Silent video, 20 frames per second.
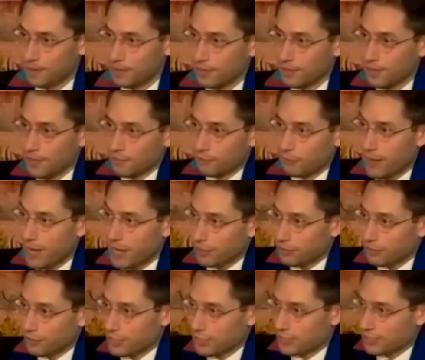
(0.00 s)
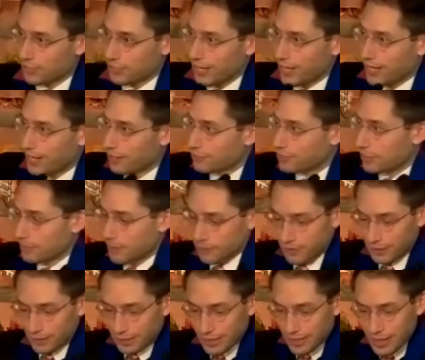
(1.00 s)
For moderates and some on
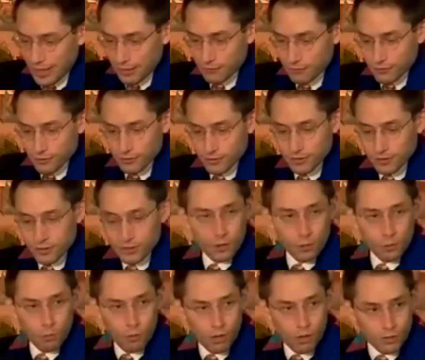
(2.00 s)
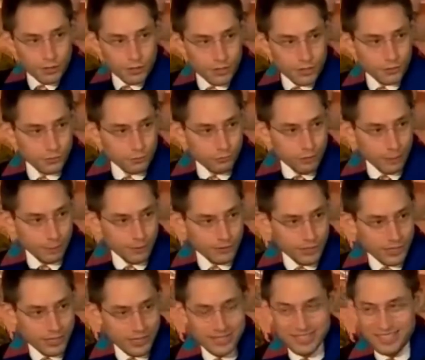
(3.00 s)
the left, wokeness
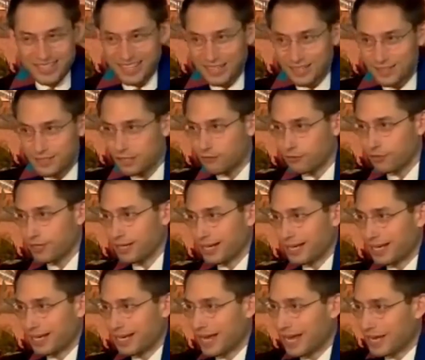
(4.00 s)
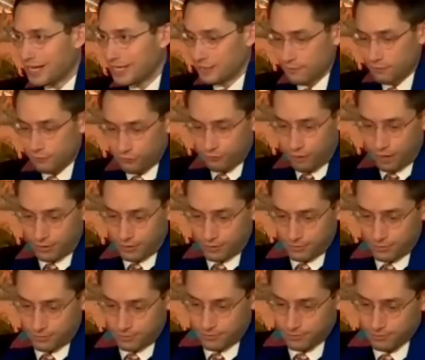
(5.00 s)
represents a different kind of threat,
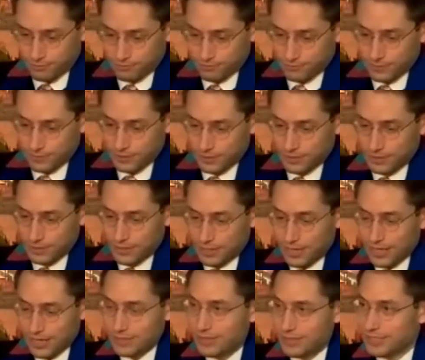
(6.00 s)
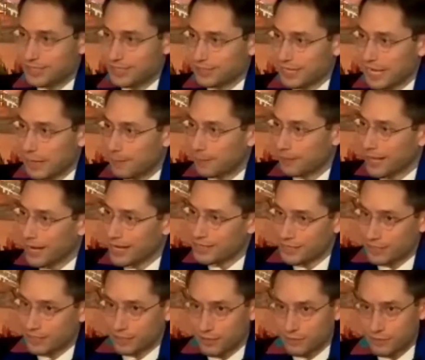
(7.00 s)
a
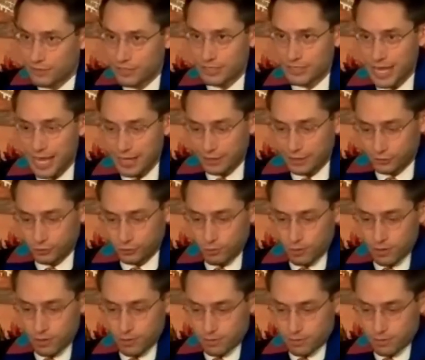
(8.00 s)
destabilizing of the status quo,